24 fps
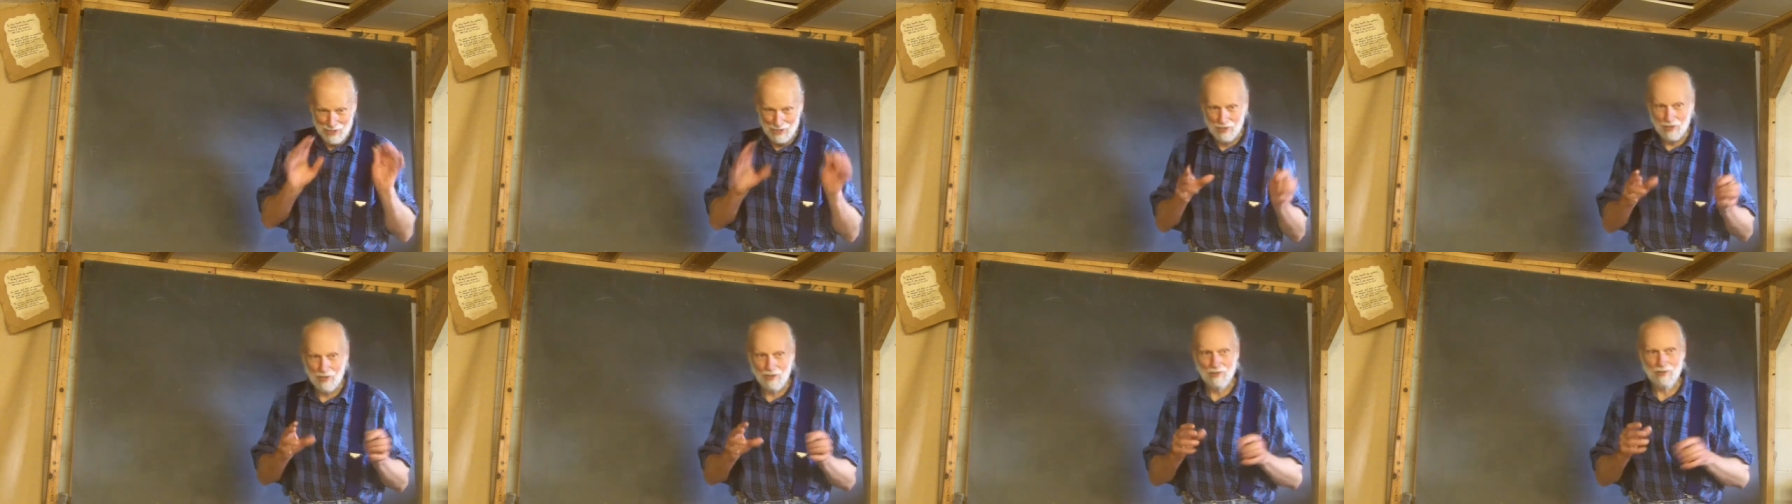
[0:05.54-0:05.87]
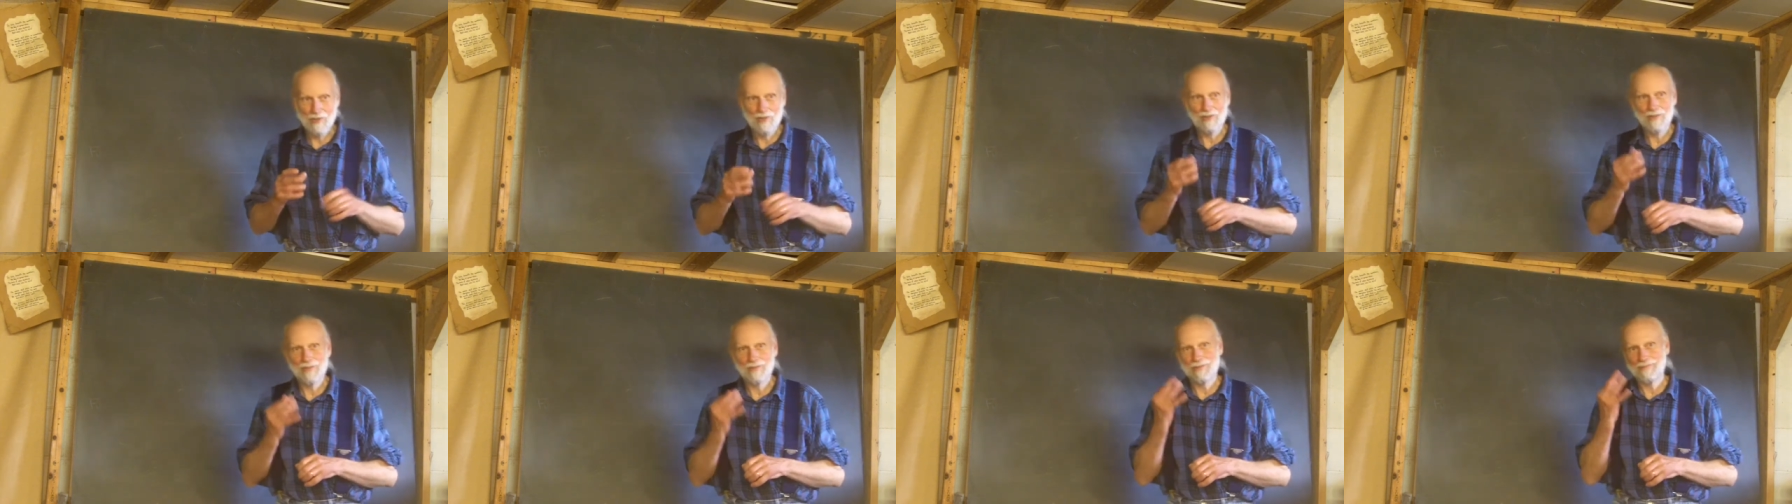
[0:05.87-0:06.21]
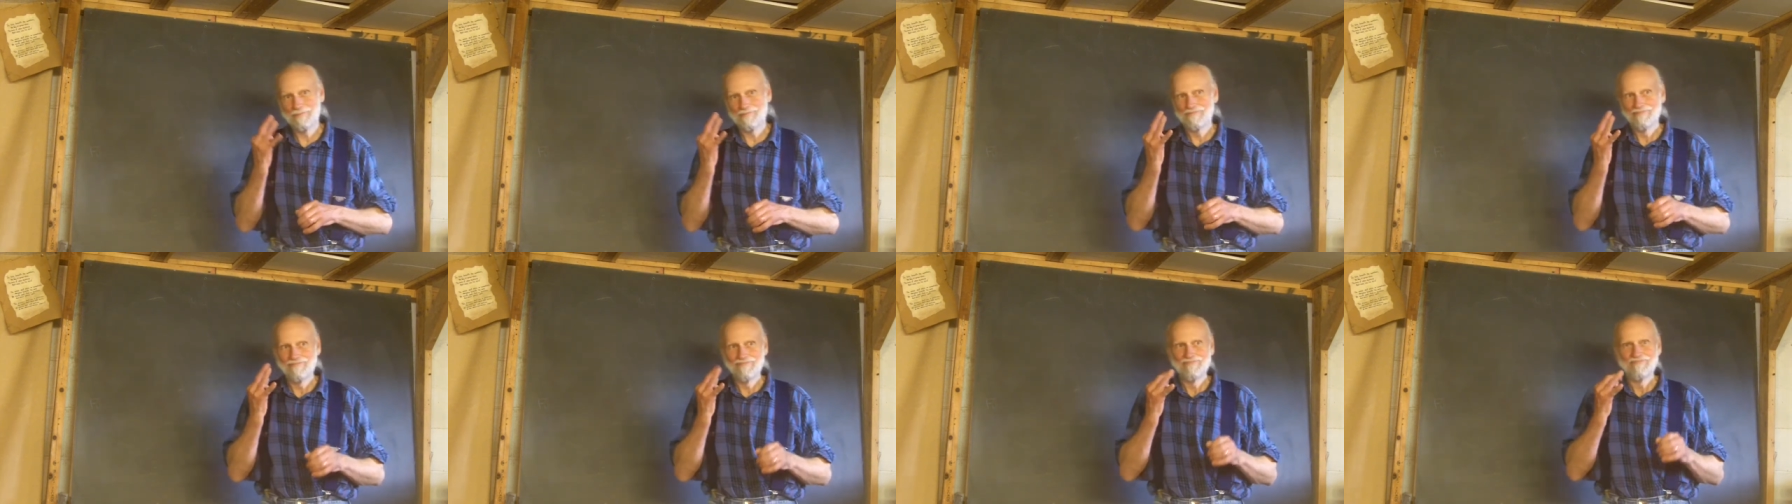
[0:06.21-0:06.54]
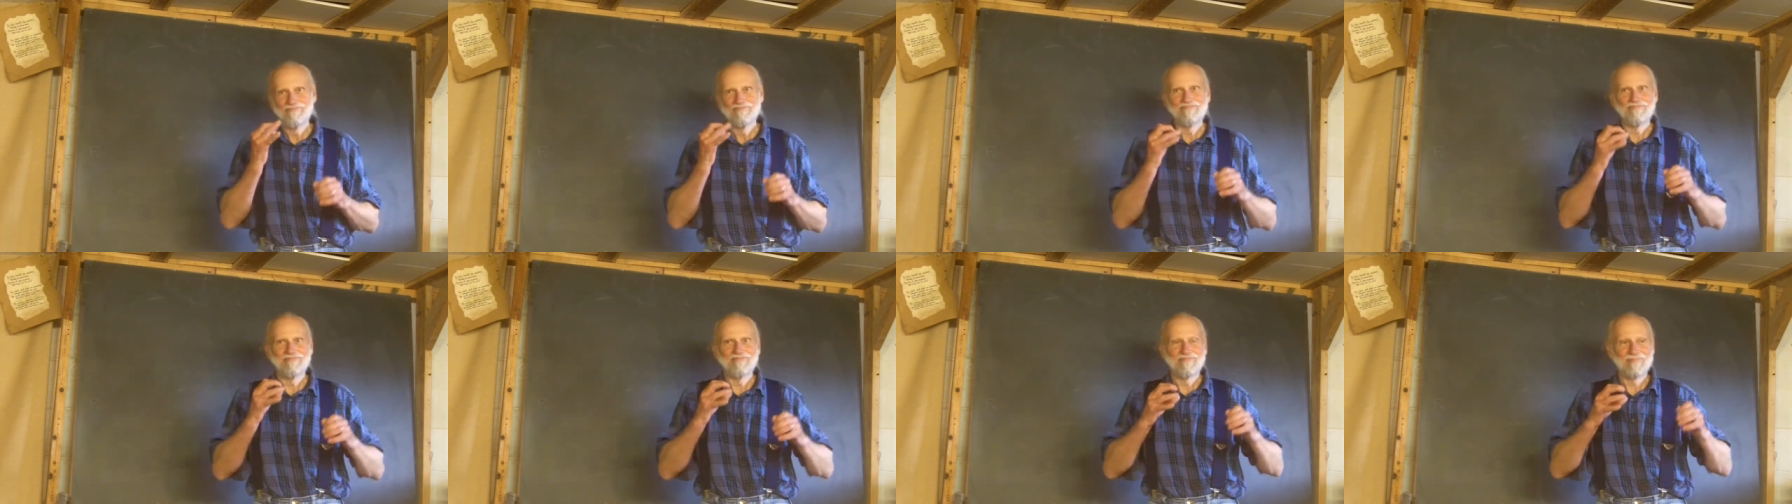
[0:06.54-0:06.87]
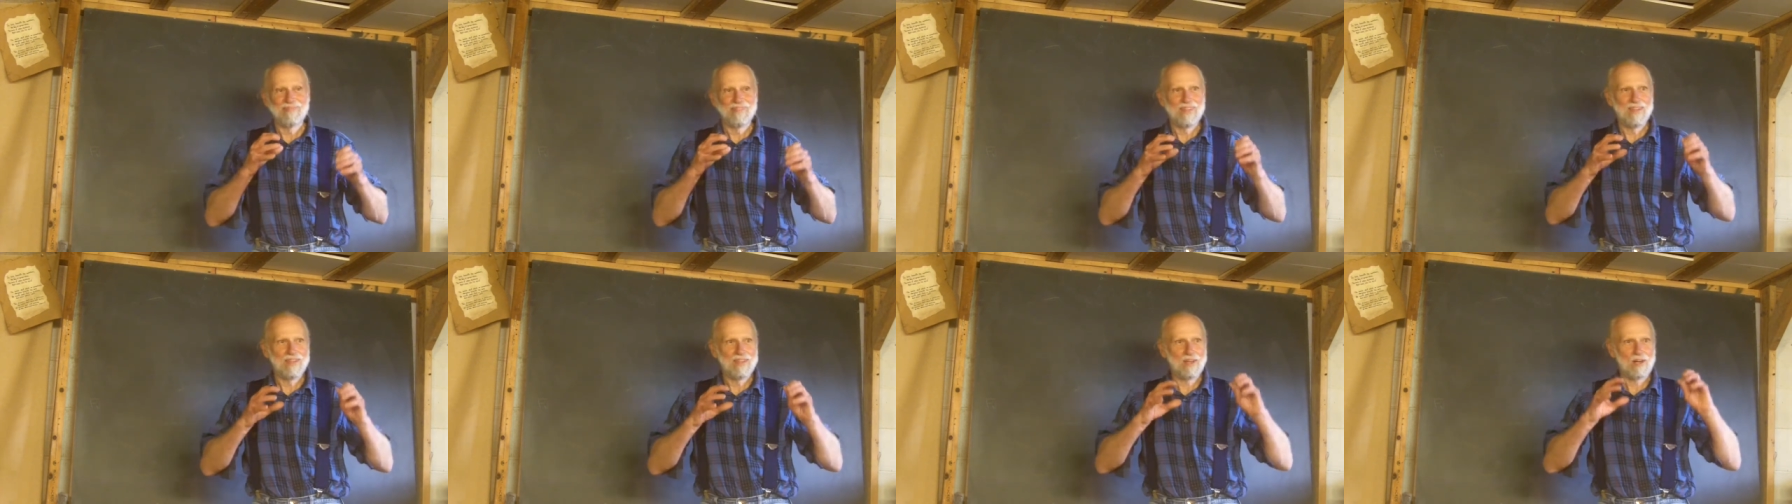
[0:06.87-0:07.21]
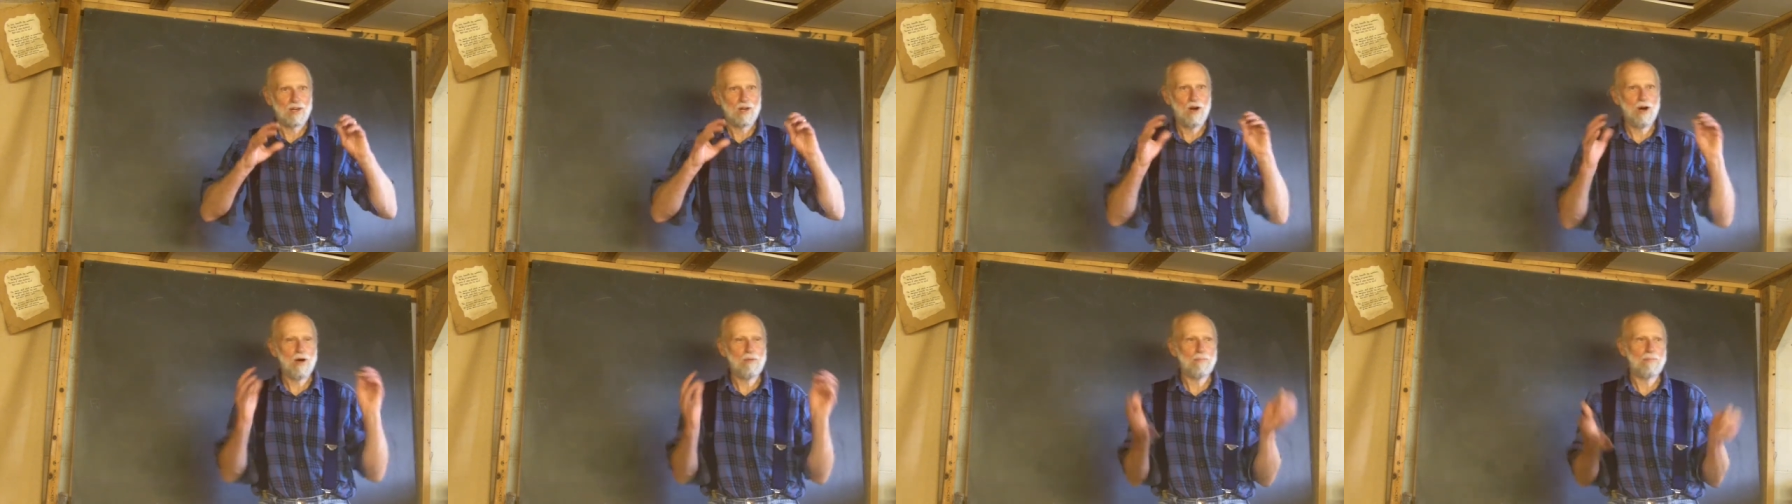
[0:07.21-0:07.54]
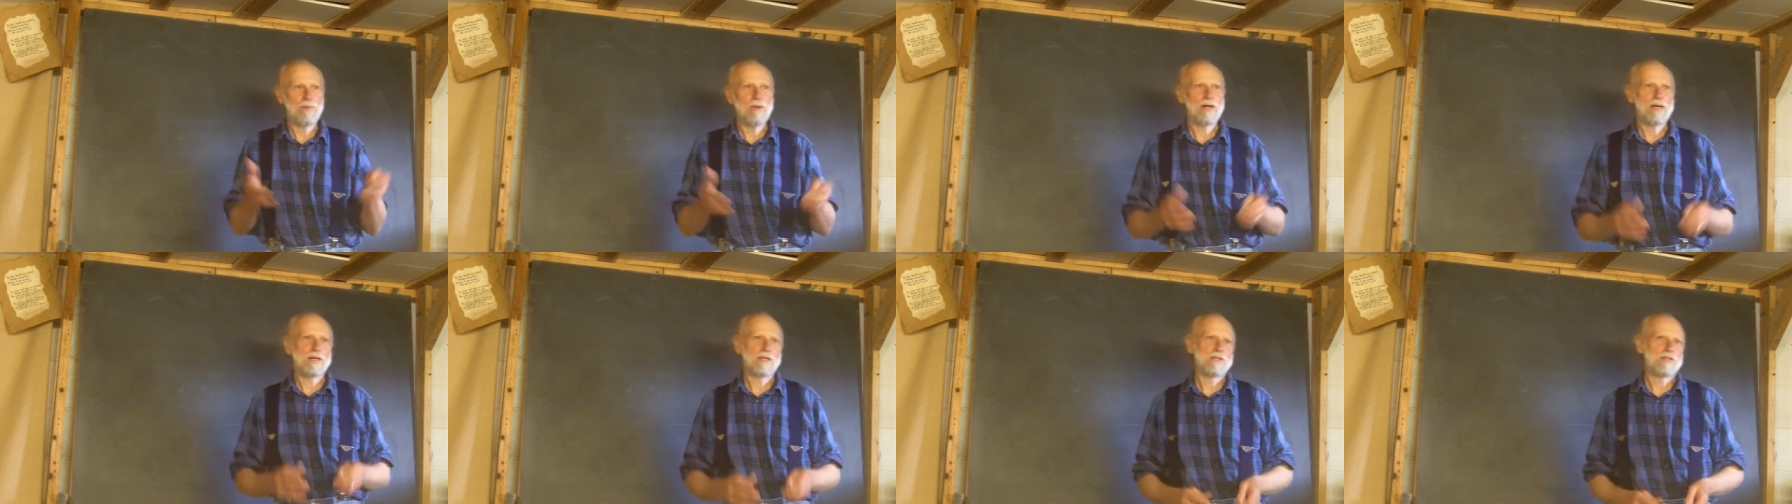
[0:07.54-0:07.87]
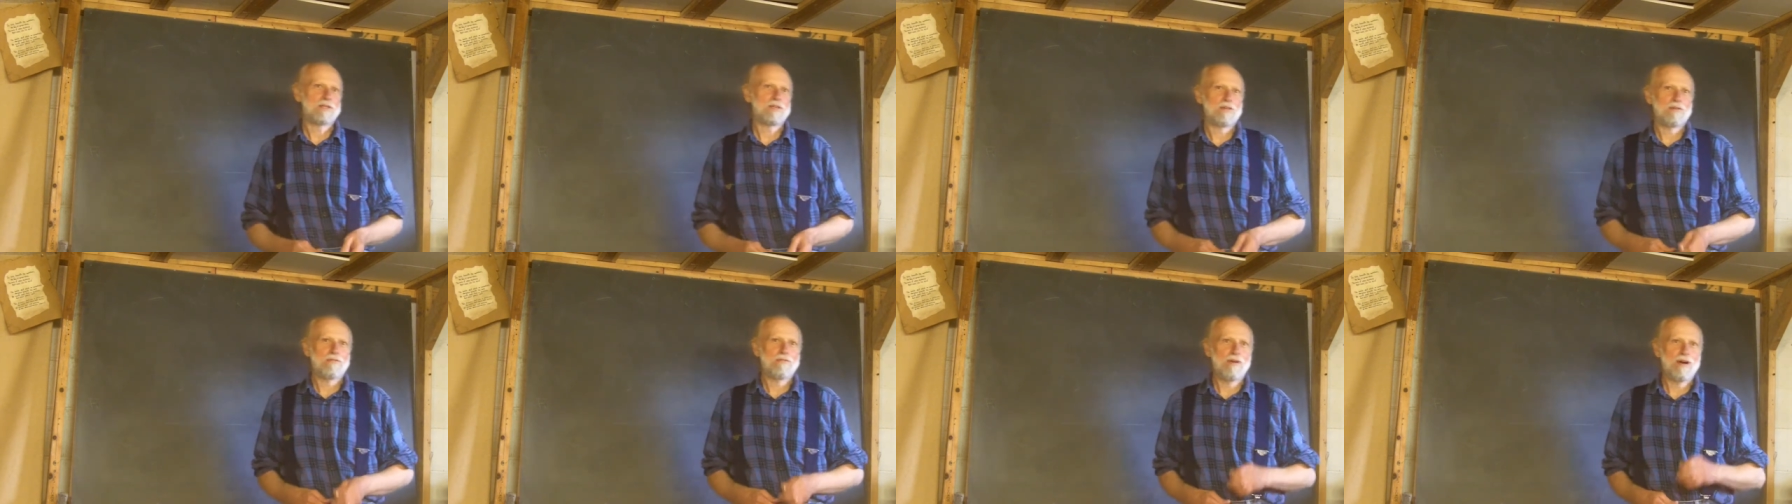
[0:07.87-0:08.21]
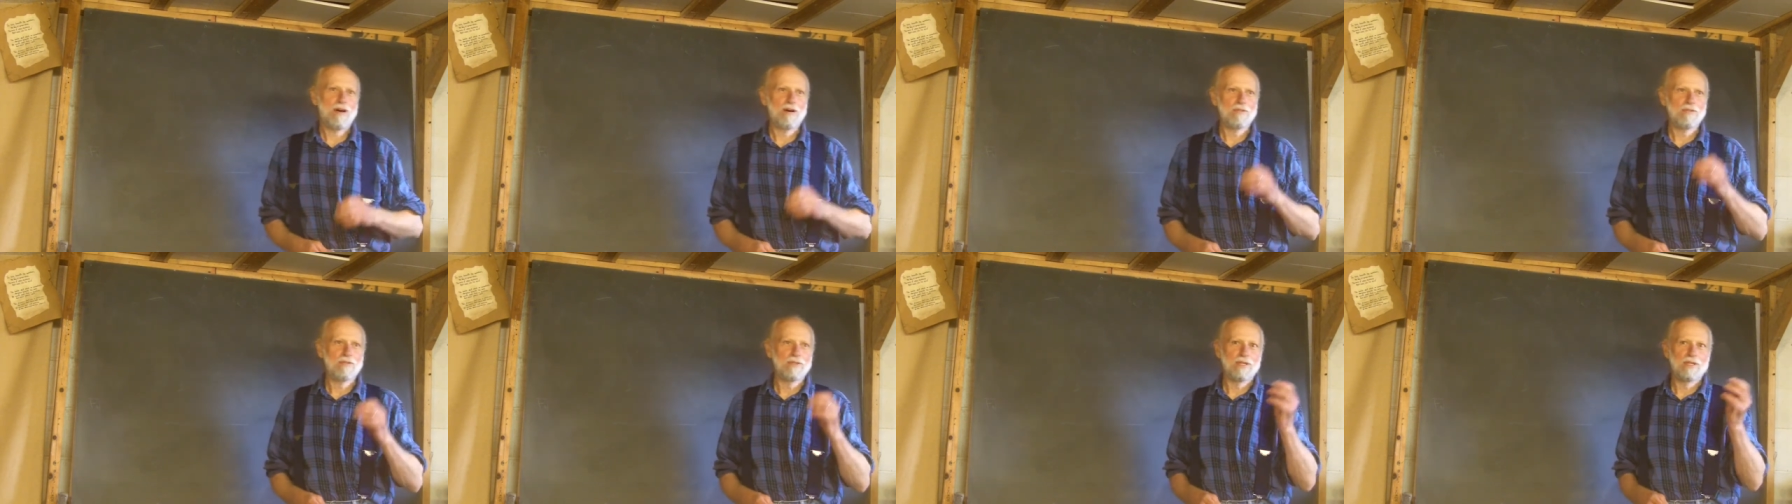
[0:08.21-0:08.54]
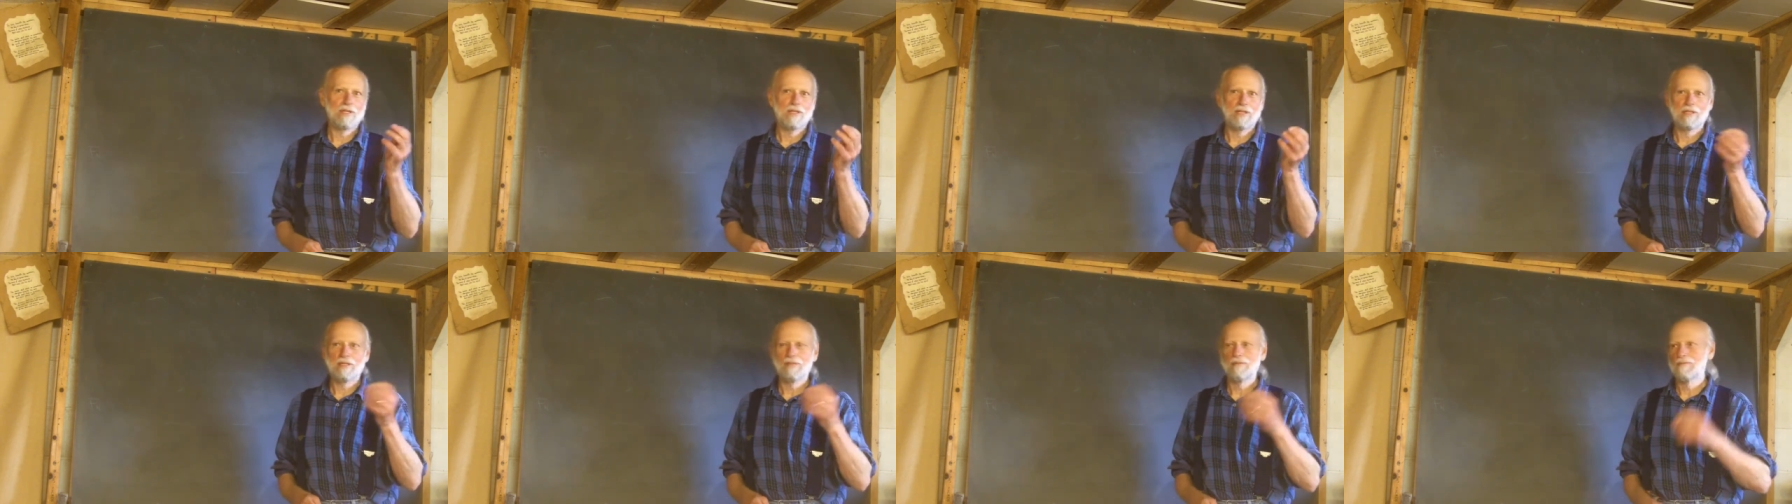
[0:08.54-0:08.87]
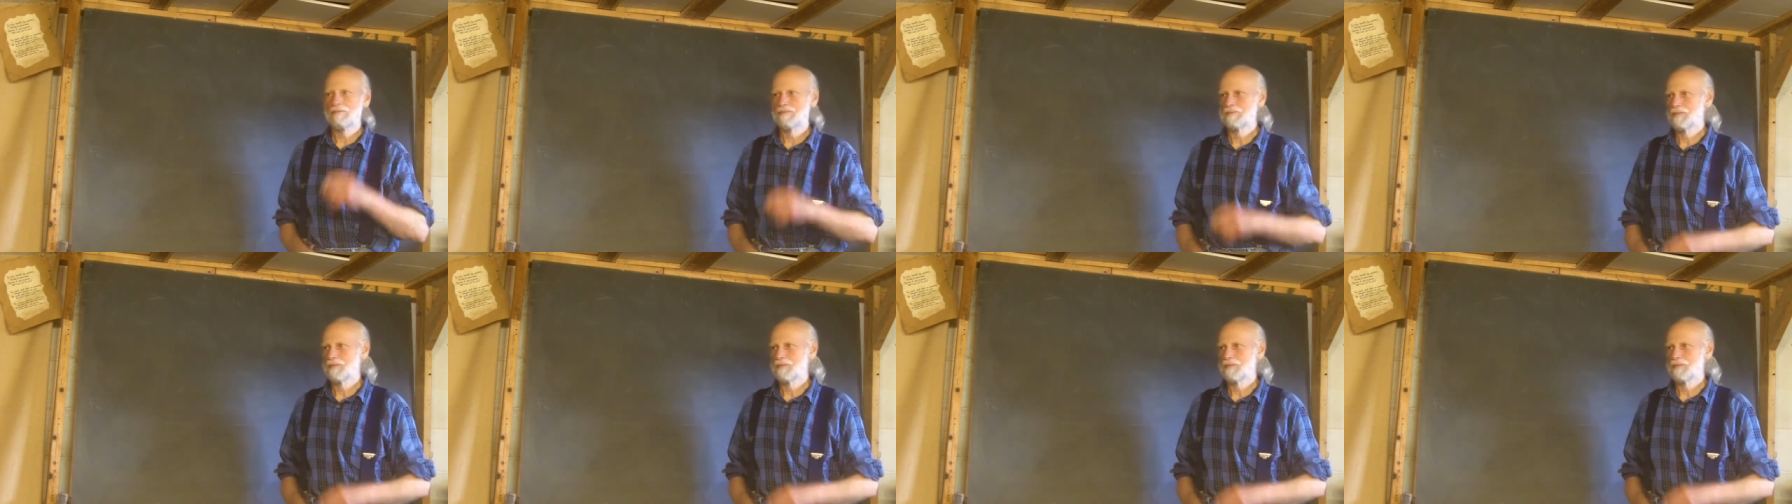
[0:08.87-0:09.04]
to show you the complex around the,